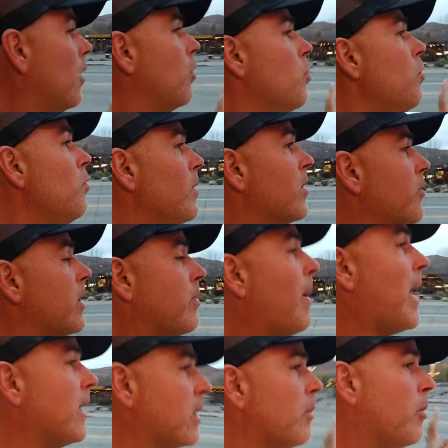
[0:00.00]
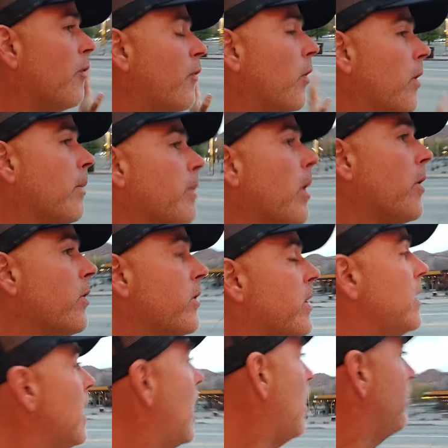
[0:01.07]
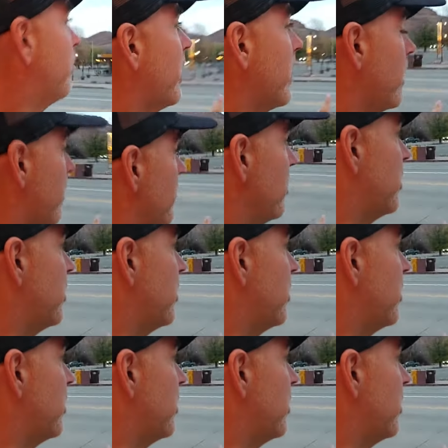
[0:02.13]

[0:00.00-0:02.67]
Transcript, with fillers: who was responsible for their murders and help bring them to